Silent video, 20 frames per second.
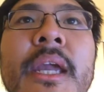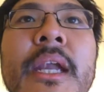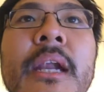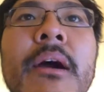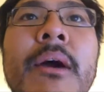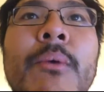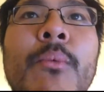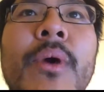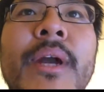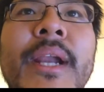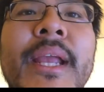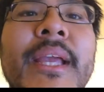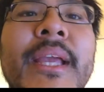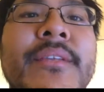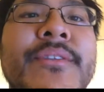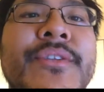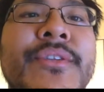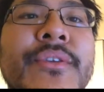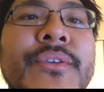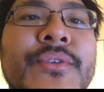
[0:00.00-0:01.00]
I want to
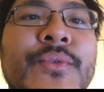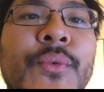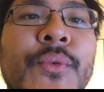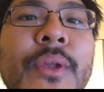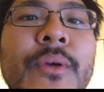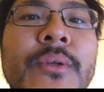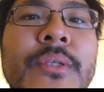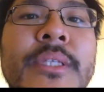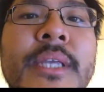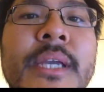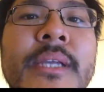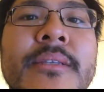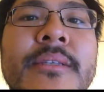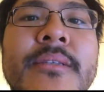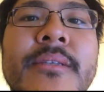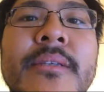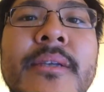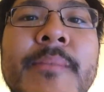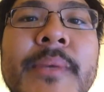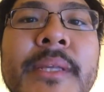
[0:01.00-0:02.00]
get into those flow
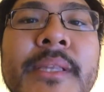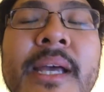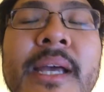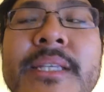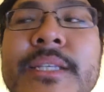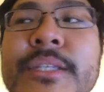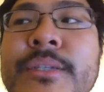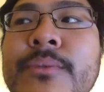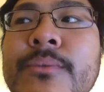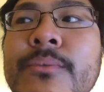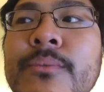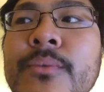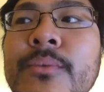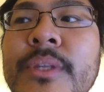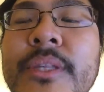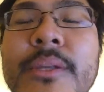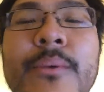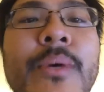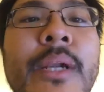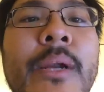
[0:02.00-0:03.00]
states. I mean, that's
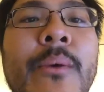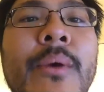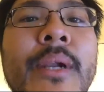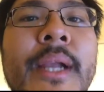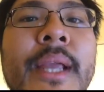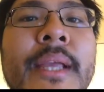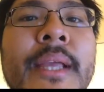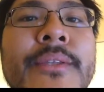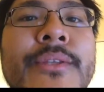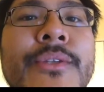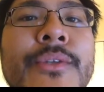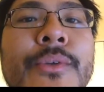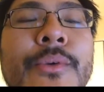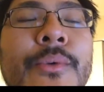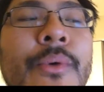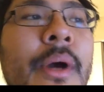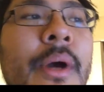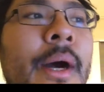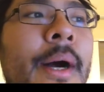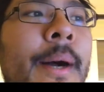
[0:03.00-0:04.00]
really what I want to get
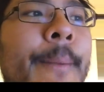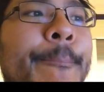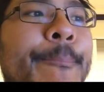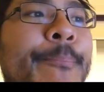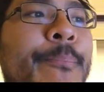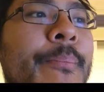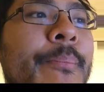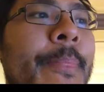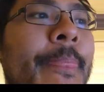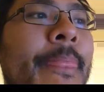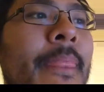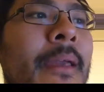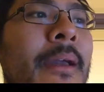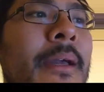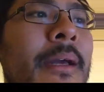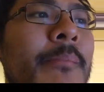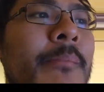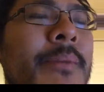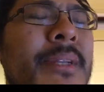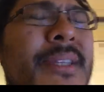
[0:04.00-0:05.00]
to.
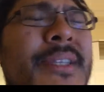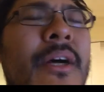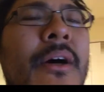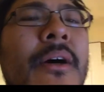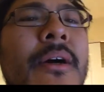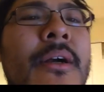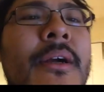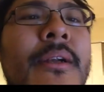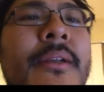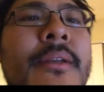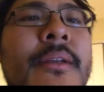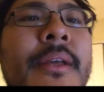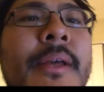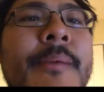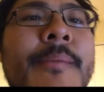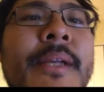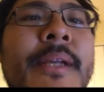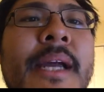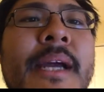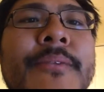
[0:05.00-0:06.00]
But it's hard.
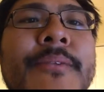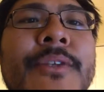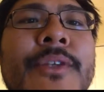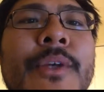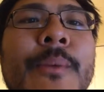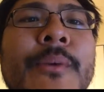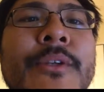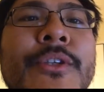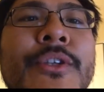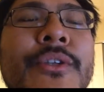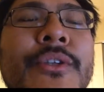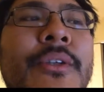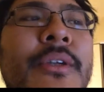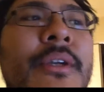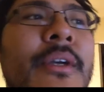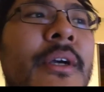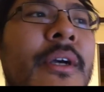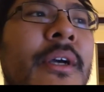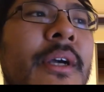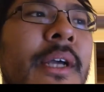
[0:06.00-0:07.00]
I mean, I have so much
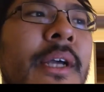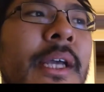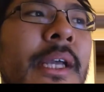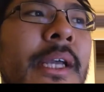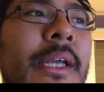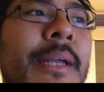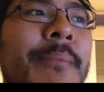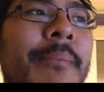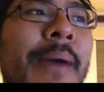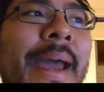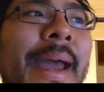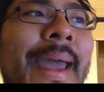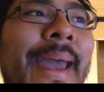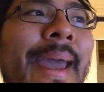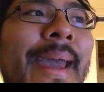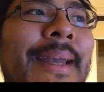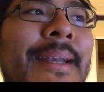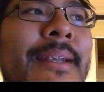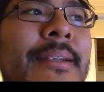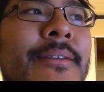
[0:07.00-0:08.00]
in my
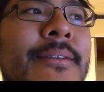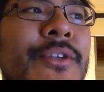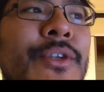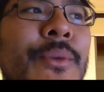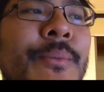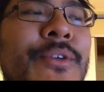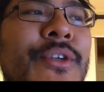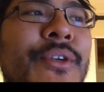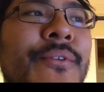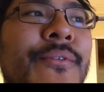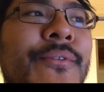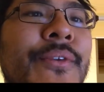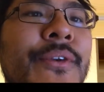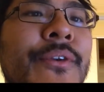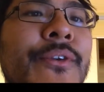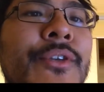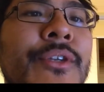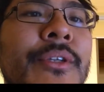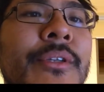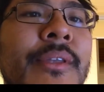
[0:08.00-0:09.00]
head and so much
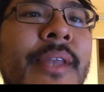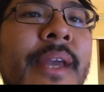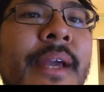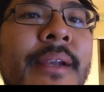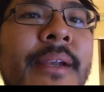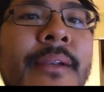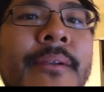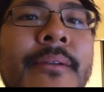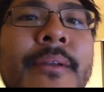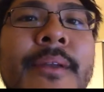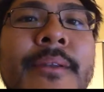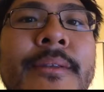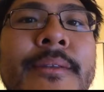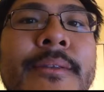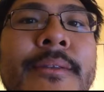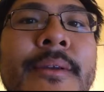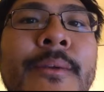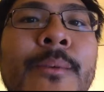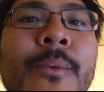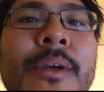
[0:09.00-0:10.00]
confusion that
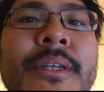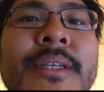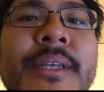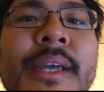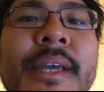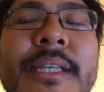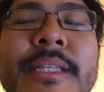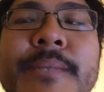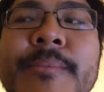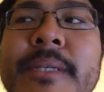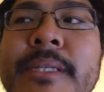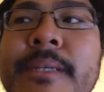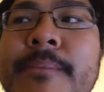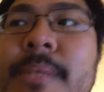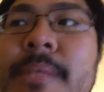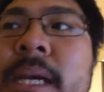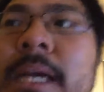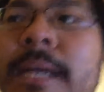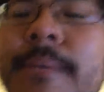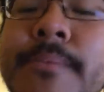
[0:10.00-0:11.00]
it works against me
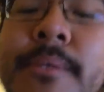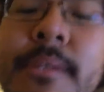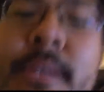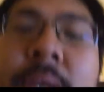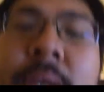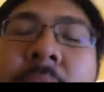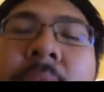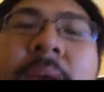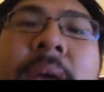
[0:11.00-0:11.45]
sometimes.